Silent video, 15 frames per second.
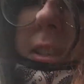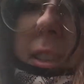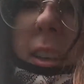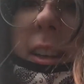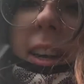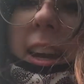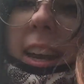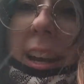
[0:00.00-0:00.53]
to
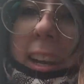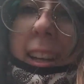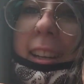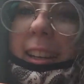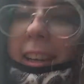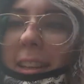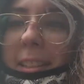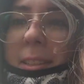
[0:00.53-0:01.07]
start
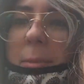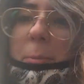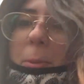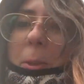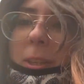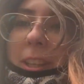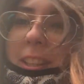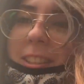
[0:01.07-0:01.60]
hailing as I'm
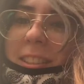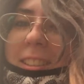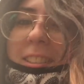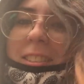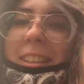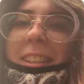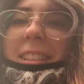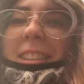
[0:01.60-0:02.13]
walking to the
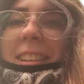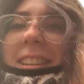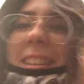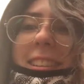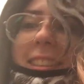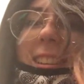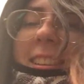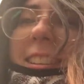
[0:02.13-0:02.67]
train
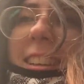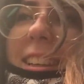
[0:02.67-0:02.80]
station.